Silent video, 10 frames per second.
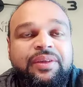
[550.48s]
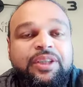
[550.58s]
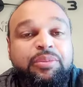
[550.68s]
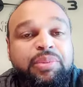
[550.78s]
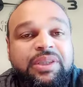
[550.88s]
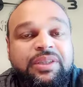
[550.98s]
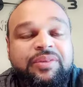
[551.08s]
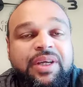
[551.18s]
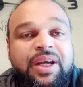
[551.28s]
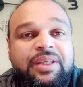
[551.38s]
the peace of
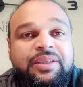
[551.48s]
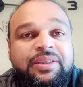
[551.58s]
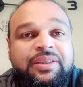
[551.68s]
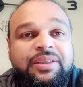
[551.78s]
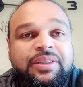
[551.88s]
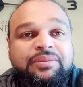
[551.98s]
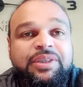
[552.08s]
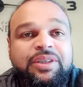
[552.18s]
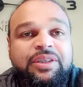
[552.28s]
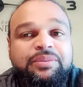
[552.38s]
God, and
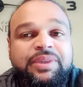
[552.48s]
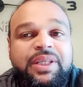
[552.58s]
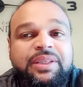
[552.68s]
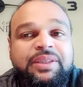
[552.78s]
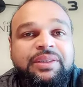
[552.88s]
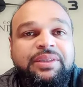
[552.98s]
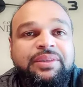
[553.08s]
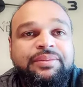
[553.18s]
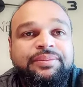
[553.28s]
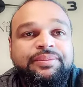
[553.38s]
circumstances.